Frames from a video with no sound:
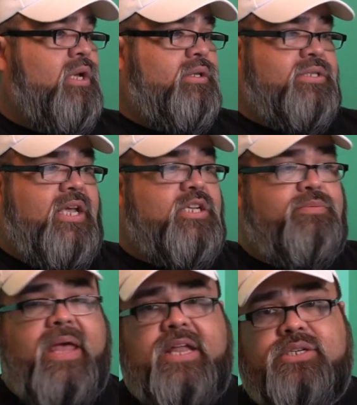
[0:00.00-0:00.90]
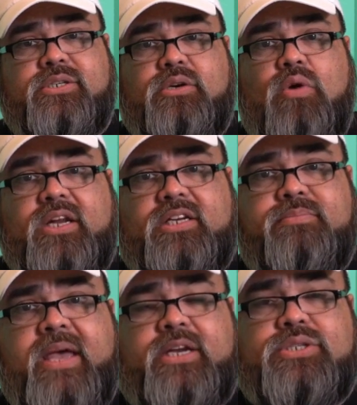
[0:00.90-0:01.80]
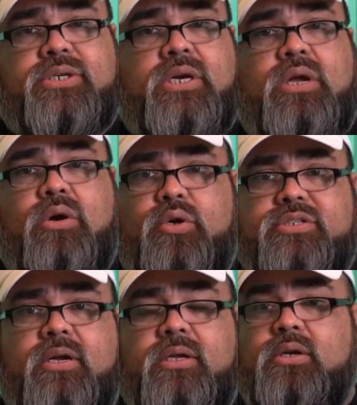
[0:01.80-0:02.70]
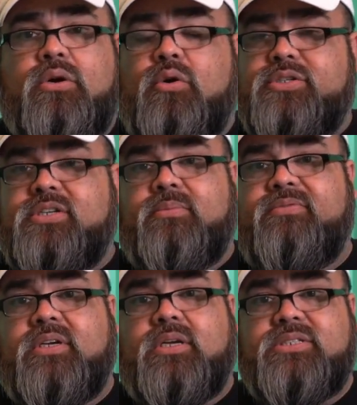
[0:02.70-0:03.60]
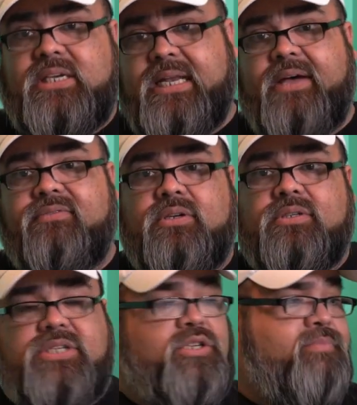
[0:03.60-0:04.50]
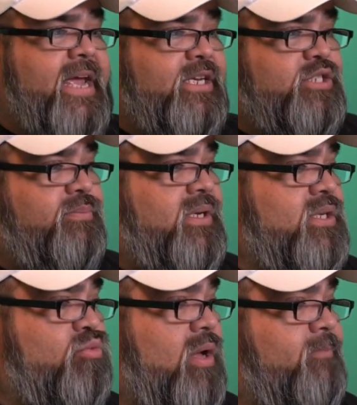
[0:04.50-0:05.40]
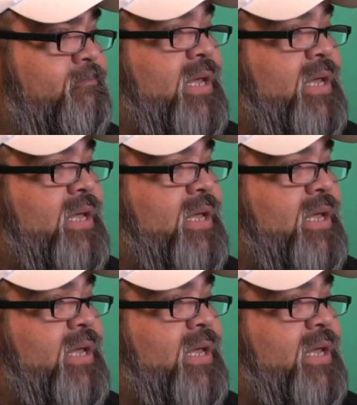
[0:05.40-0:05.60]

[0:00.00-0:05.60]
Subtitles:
the sales manager, the quality manager, or some of the C-level senior management as well.